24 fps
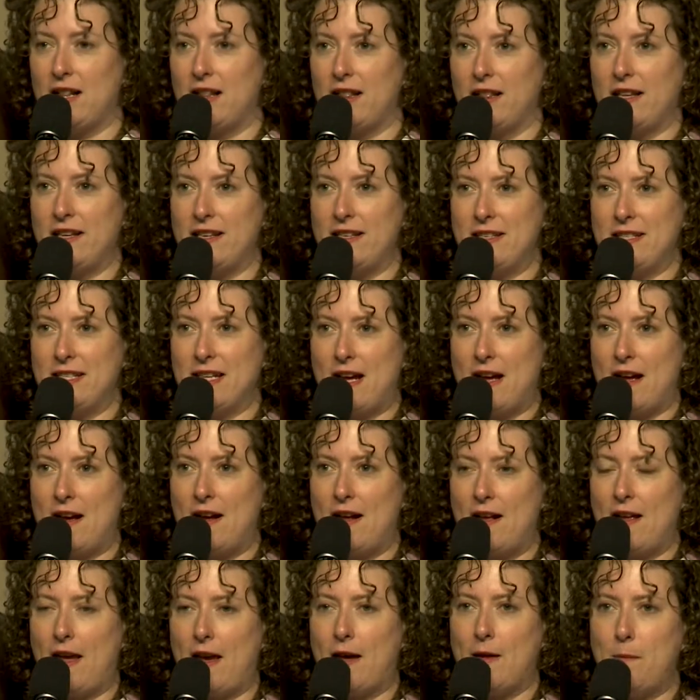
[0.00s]

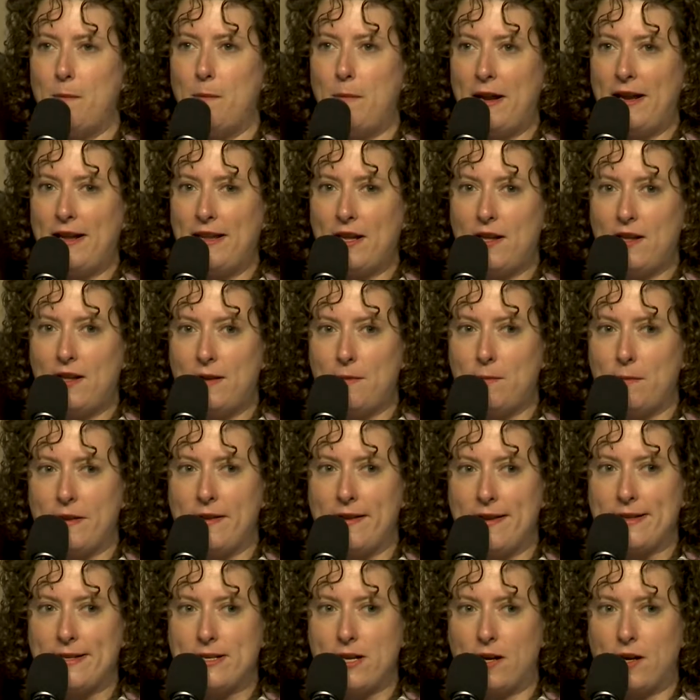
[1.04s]
Linda had basically
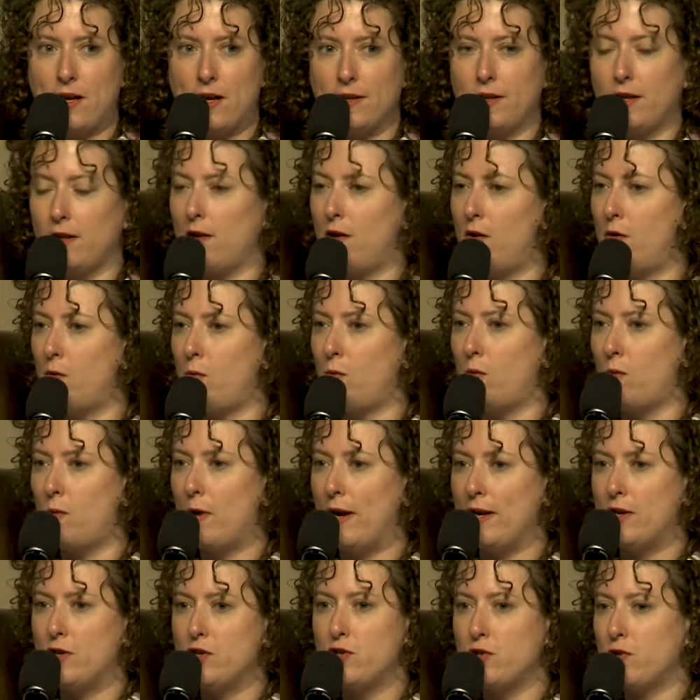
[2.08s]
been stuck on the
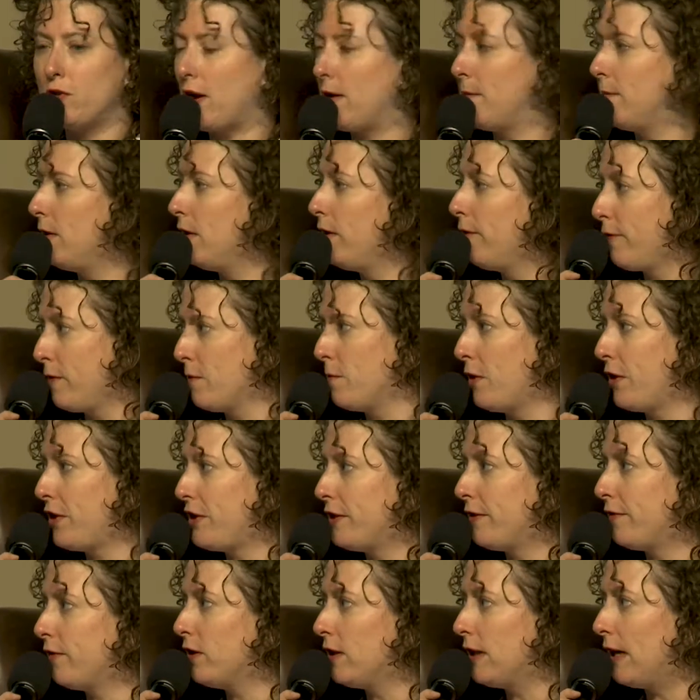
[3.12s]
low-wage treadmill for
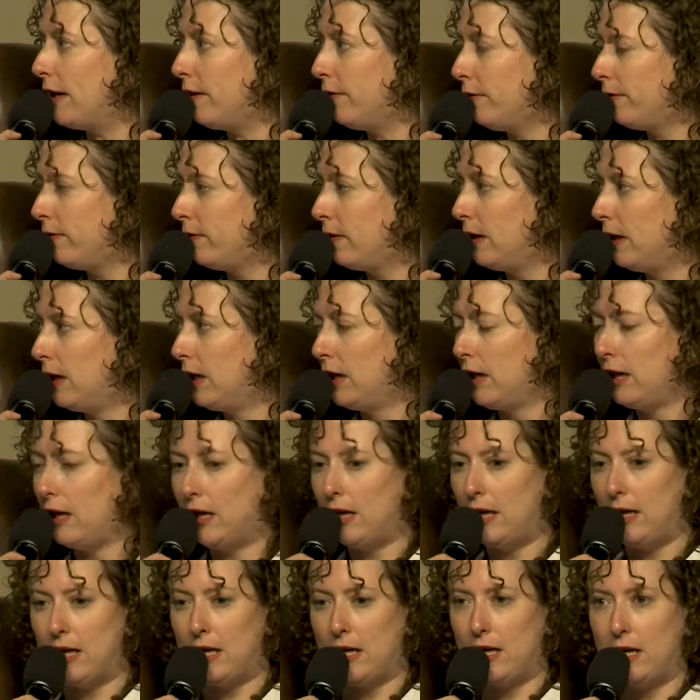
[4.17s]
most of her life.
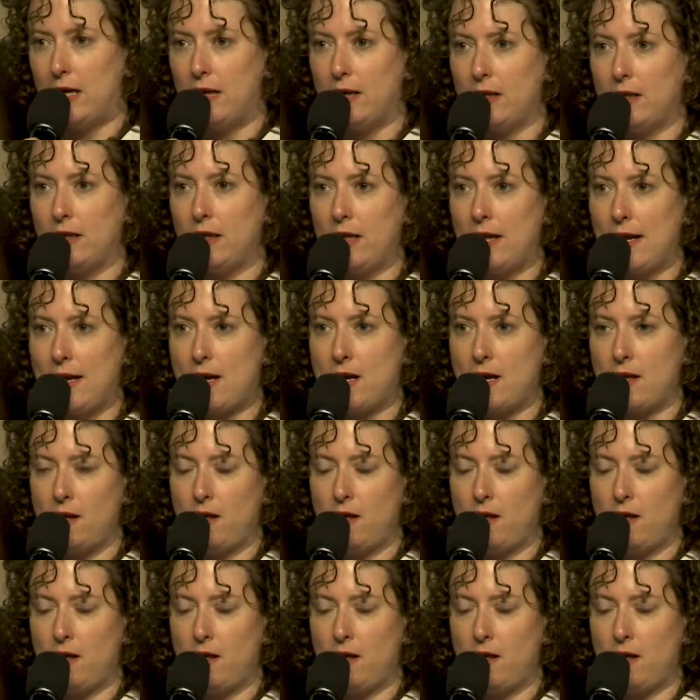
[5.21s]
Like a